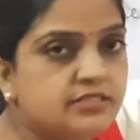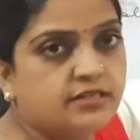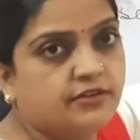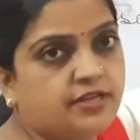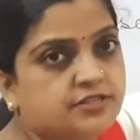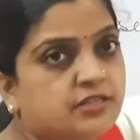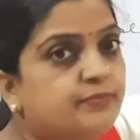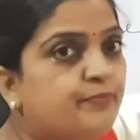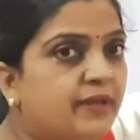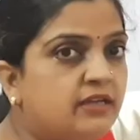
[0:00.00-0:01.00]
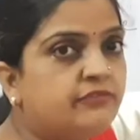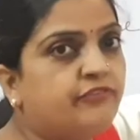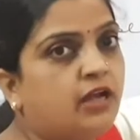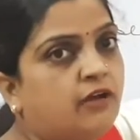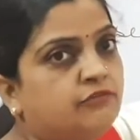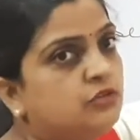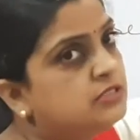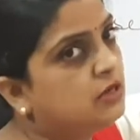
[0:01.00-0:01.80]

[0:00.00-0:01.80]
generation, pink flower was